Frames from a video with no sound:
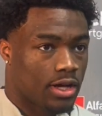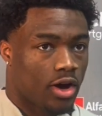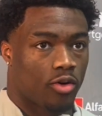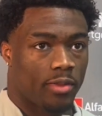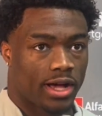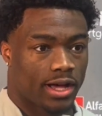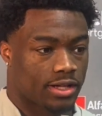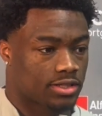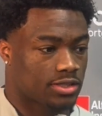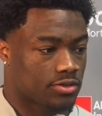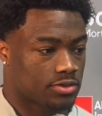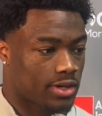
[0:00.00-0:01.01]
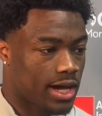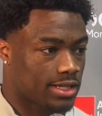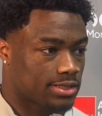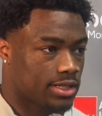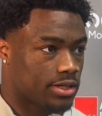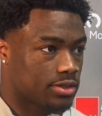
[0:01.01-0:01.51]
Hold myself to a high
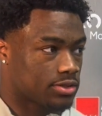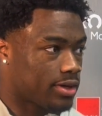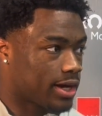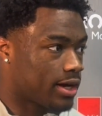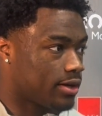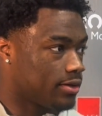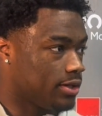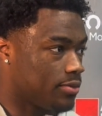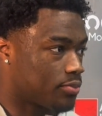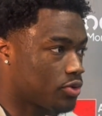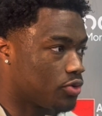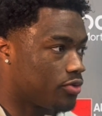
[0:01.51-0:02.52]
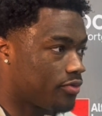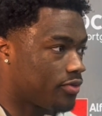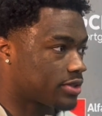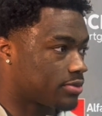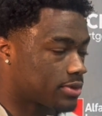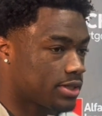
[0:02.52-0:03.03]
standard, so I gotta improve and
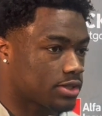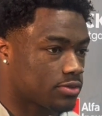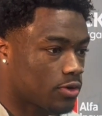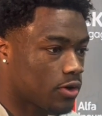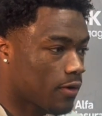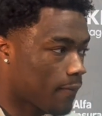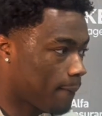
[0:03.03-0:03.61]
fix some things tomorrow.